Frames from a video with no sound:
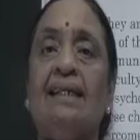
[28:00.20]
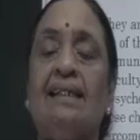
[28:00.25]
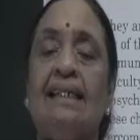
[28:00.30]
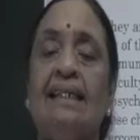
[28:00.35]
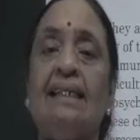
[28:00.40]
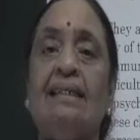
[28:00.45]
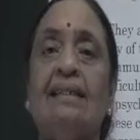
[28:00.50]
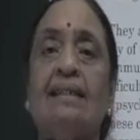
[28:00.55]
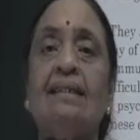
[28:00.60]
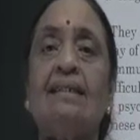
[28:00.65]

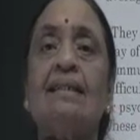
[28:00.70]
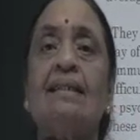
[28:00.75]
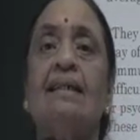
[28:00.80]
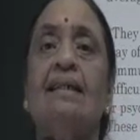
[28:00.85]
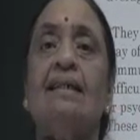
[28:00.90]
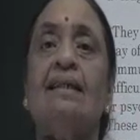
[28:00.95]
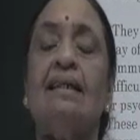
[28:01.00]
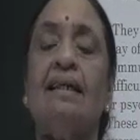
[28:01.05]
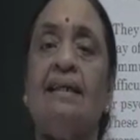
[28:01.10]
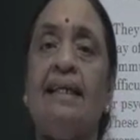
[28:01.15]
that it
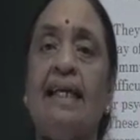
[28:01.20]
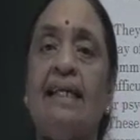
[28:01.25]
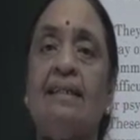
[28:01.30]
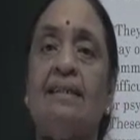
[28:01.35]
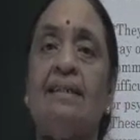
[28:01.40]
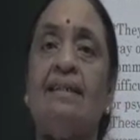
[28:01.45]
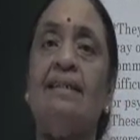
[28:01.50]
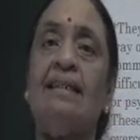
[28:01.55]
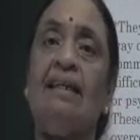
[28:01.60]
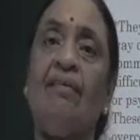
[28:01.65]
is
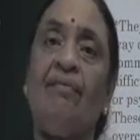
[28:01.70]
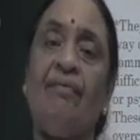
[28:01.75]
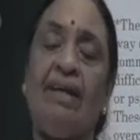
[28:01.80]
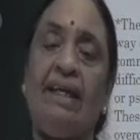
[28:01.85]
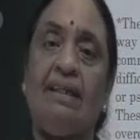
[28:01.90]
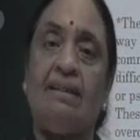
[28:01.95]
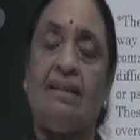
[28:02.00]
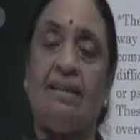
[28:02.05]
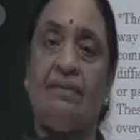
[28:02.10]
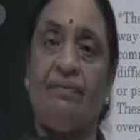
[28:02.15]
corrected
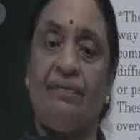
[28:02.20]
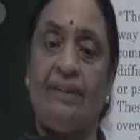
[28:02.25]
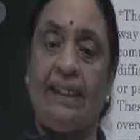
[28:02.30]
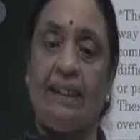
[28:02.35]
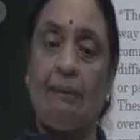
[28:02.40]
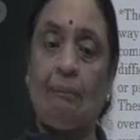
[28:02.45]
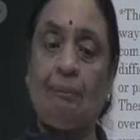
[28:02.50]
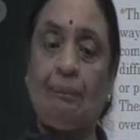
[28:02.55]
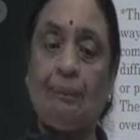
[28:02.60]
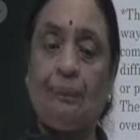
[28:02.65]

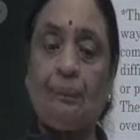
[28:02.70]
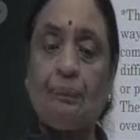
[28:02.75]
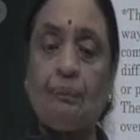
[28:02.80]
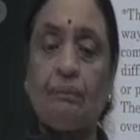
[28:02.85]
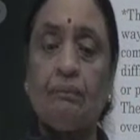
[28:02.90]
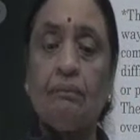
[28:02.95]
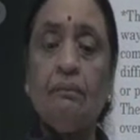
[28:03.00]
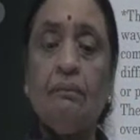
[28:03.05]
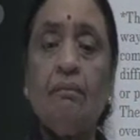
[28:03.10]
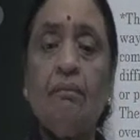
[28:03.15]
effectively.
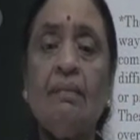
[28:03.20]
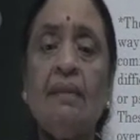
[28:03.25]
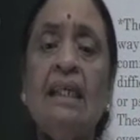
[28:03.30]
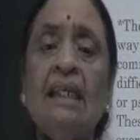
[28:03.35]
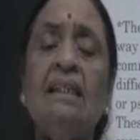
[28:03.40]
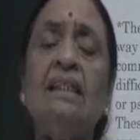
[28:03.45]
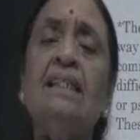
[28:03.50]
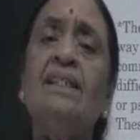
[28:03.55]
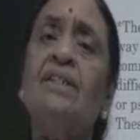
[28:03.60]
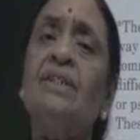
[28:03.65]

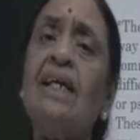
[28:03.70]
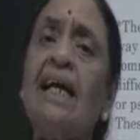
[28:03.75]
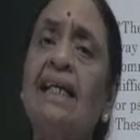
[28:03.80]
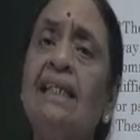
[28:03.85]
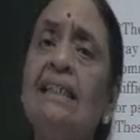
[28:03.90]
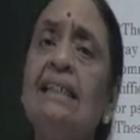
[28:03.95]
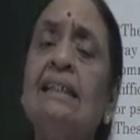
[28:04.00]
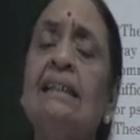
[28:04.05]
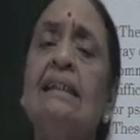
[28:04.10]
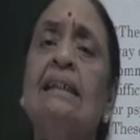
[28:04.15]
The
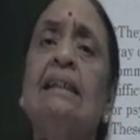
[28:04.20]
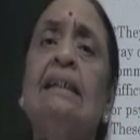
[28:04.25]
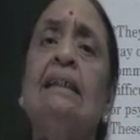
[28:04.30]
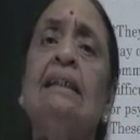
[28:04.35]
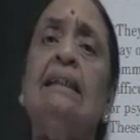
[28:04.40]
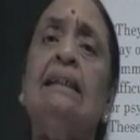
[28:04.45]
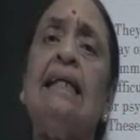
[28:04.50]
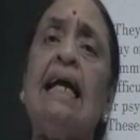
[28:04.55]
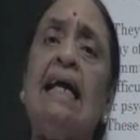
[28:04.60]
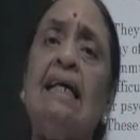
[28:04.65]
child
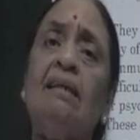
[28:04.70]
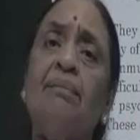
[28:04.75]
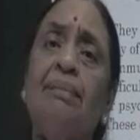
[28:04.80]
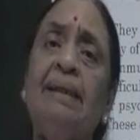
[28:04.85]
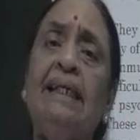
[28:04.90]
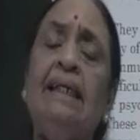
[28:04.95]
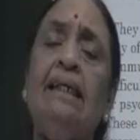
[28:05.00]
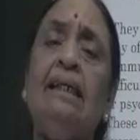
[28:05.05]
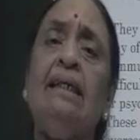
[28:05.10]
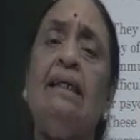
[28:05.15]
can
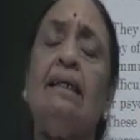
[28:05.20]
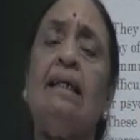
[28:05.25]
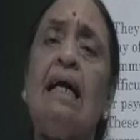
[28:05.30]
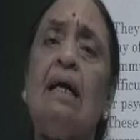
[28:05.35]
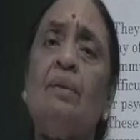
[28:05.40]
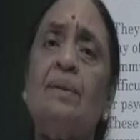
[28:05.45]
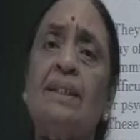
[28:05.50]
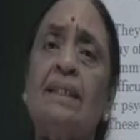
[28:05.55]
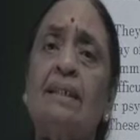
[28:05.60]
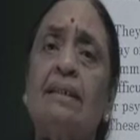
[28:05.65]
be
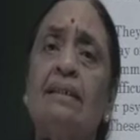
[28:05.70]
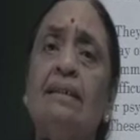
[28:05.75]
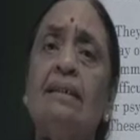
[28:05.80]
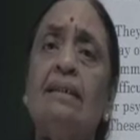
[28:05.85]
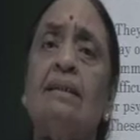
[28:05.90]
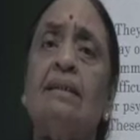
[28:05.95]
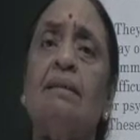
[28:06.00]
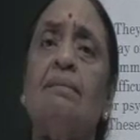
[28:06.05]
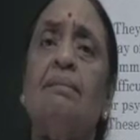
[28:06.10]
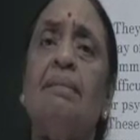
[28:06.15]

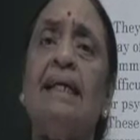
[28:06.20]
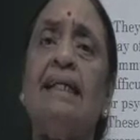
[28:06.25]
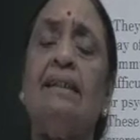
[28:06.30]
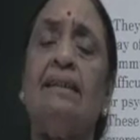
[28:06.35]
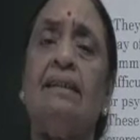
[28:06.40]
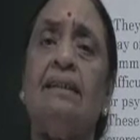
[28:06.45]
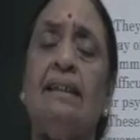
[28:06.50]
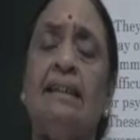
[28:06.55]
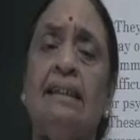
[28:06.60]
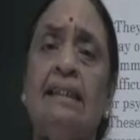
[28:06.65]
counseled
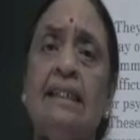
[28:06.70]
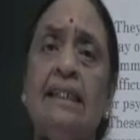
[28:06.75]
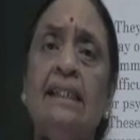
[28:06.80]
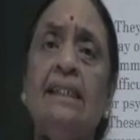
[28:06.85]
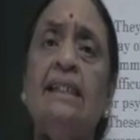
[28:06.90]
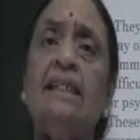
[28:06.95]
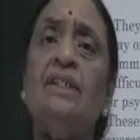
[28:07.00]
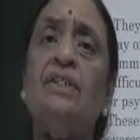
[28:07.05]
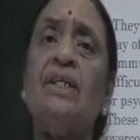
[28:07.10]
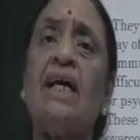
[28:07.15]

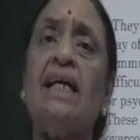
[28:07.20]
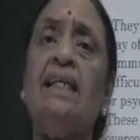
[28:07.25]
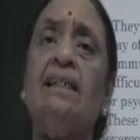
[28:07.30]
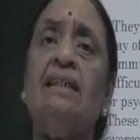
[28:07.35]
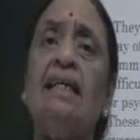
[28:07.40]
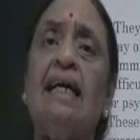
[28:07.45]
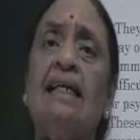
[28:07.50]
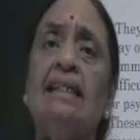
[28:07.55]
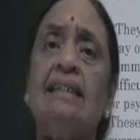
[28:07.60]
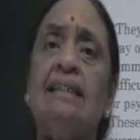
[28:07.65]
in the
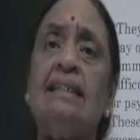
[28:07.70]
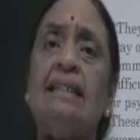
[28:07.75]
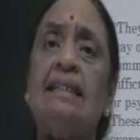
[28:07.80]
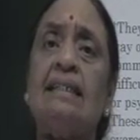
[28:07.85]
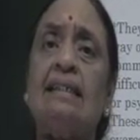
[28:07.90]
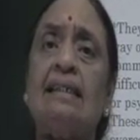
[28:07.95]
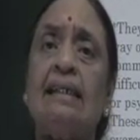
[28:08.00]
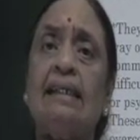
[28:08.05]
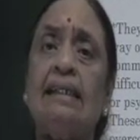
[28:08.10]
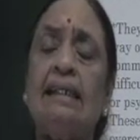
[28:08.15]
child
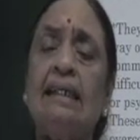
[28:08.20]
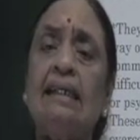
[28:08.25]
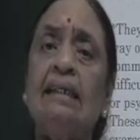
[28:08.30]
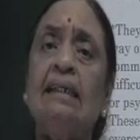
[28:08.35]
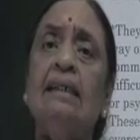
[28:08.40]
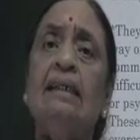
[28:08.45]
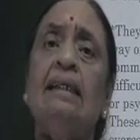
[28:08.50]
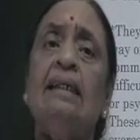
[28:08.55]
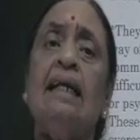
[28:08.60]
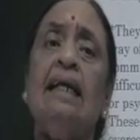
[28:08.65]
guidance
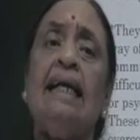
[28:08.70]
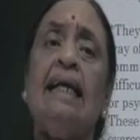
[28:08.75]
clinic.